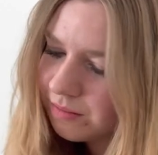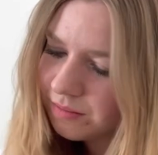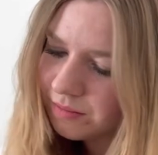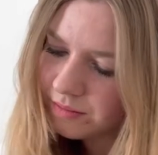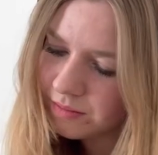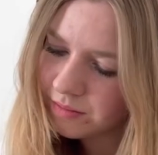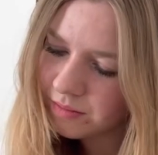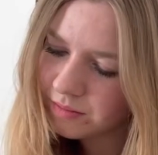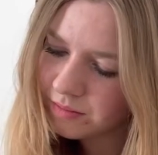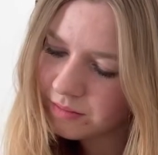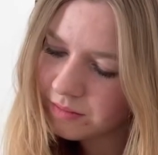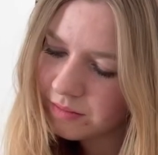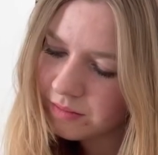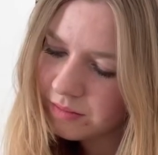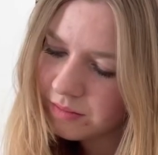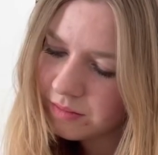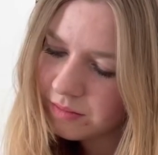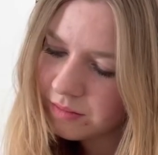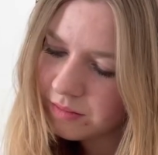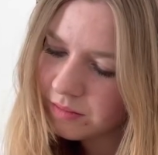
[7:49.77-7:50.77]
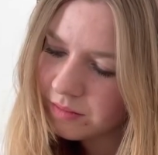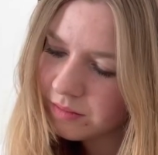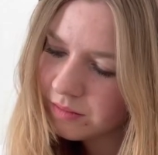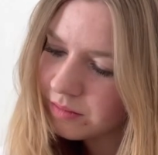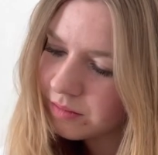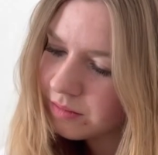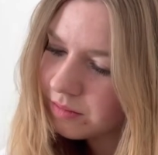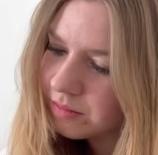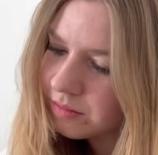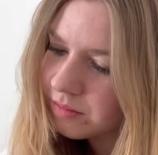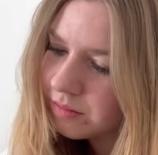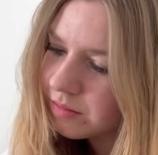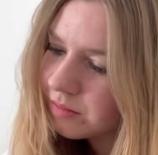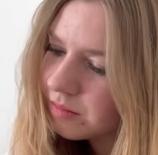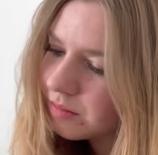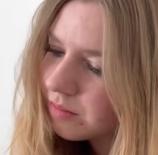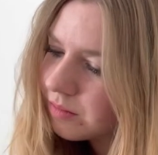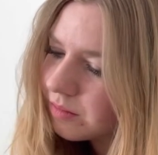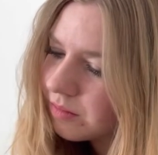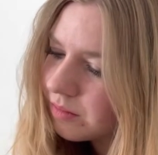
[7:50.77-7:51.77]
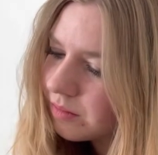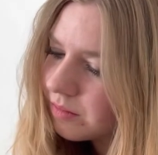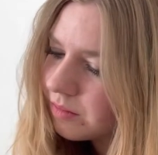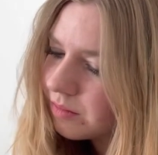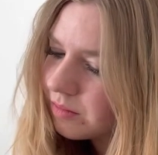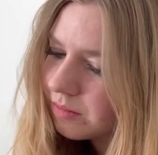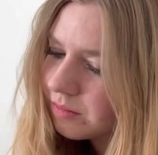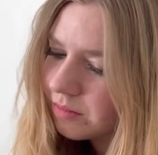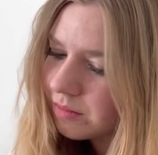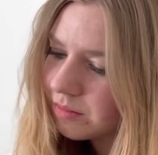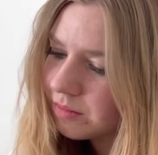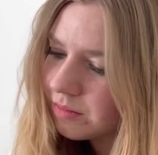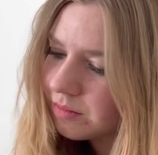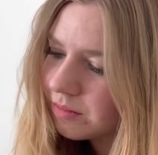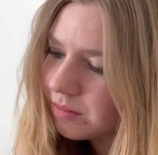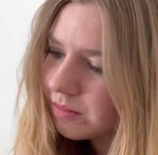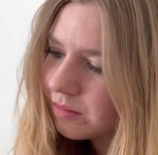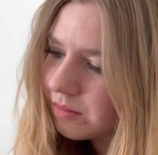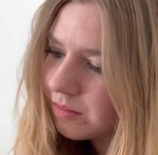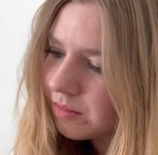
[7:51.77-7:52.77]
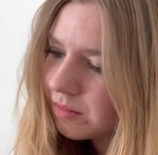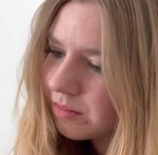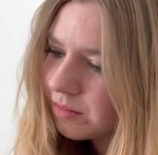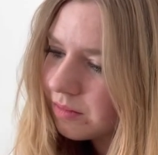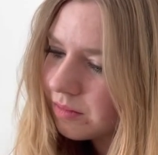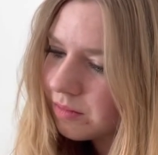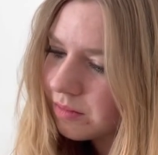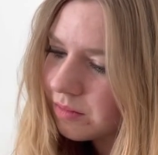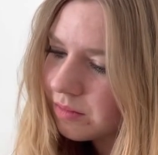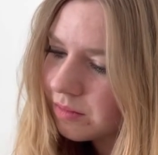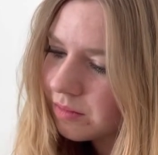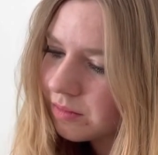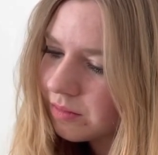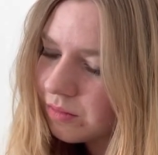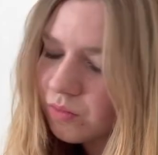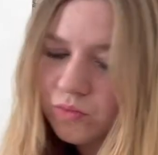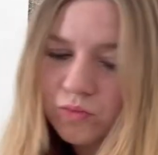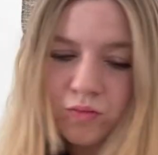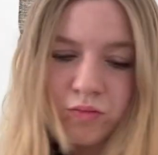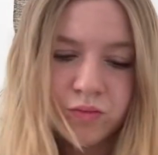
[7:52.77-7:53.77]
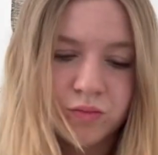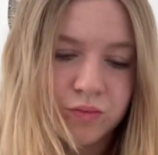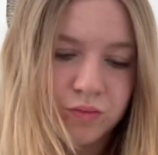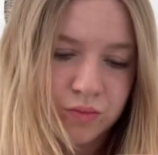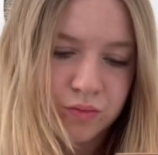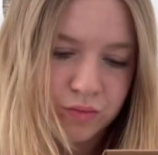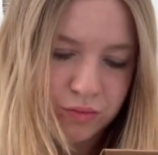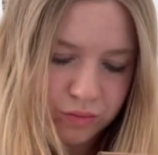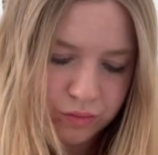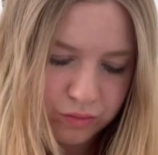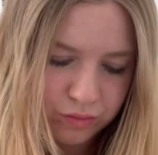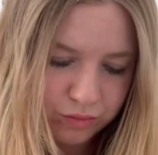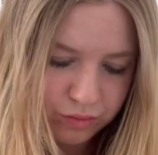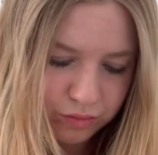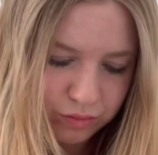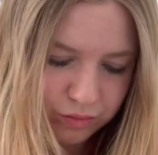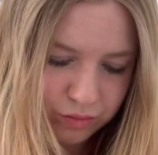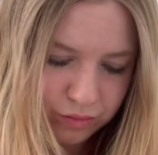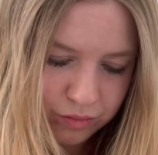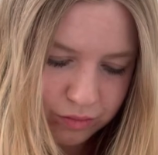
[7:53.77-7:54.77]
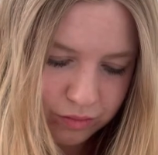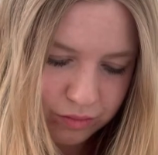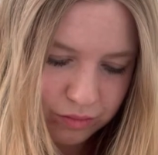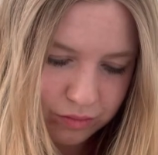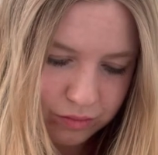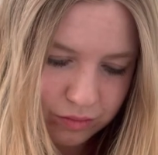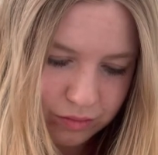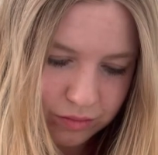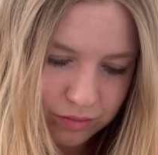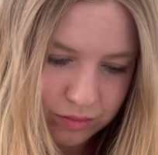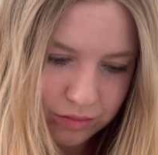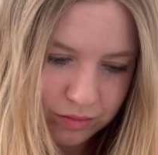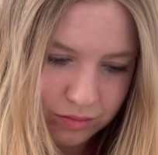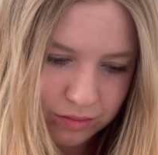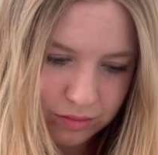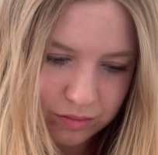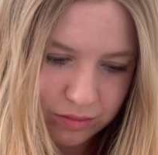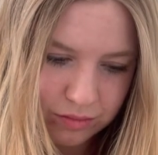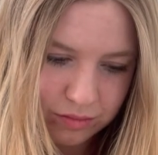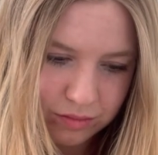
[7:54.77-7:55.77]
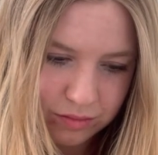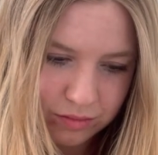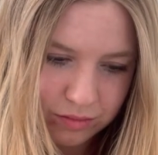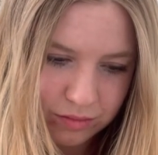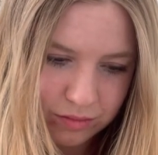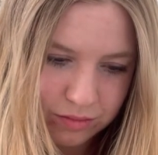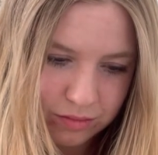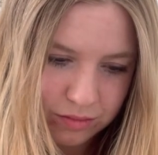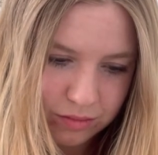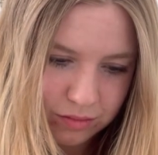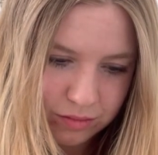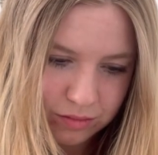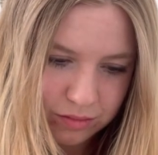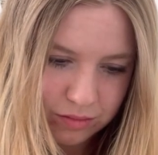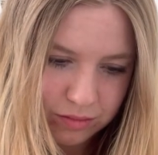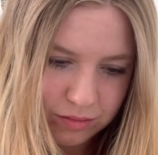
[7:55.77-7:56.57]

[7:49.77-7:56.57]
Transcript: Nobody speaks.